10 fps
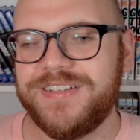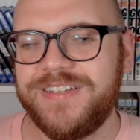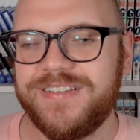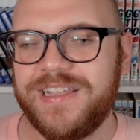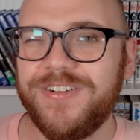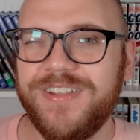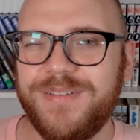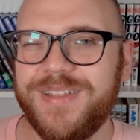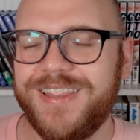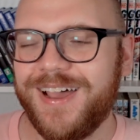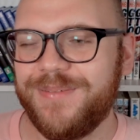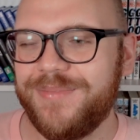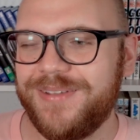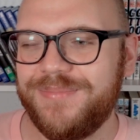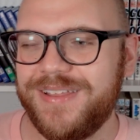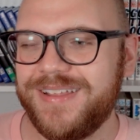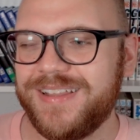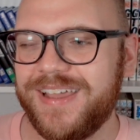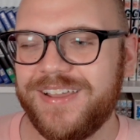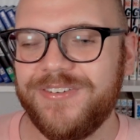she's like calling me dumb and being
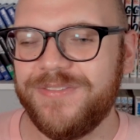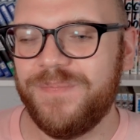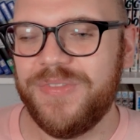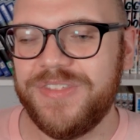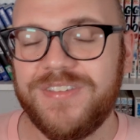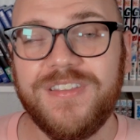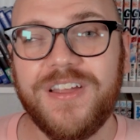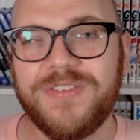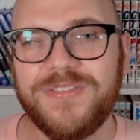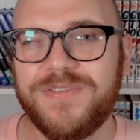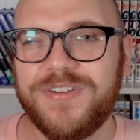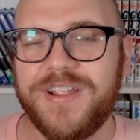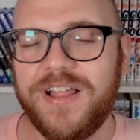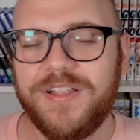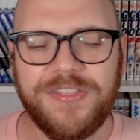like, oh, it's not good for your health.